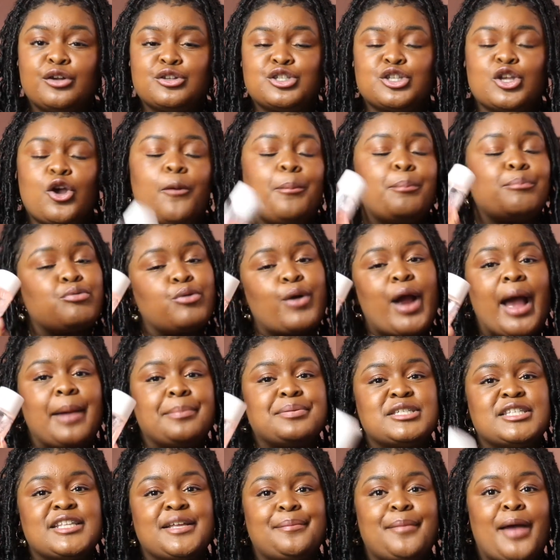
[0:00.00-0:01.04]
So
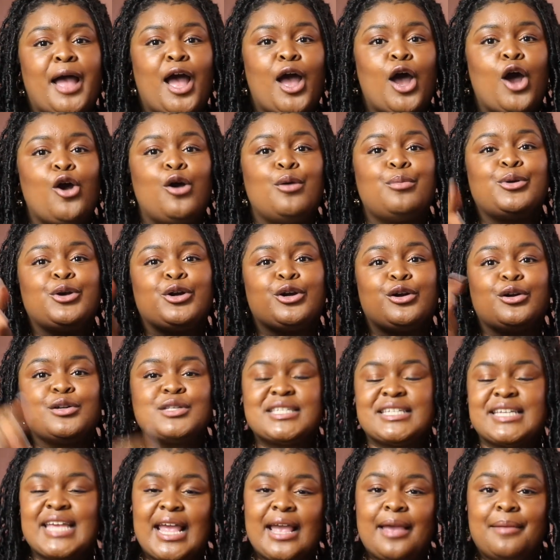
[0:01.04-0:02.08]
props to my
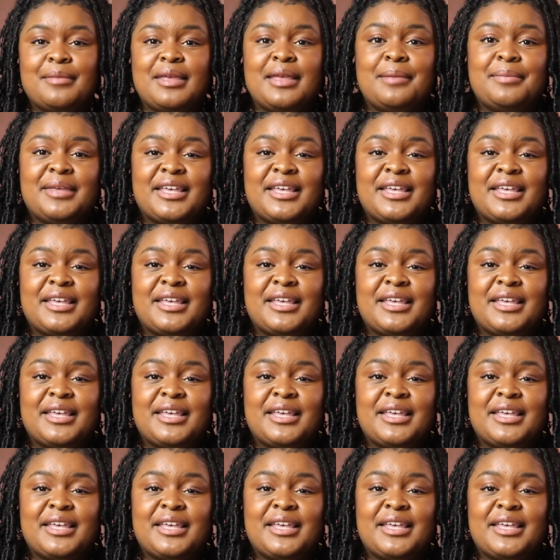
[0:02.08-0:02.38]
homegirl Tammy,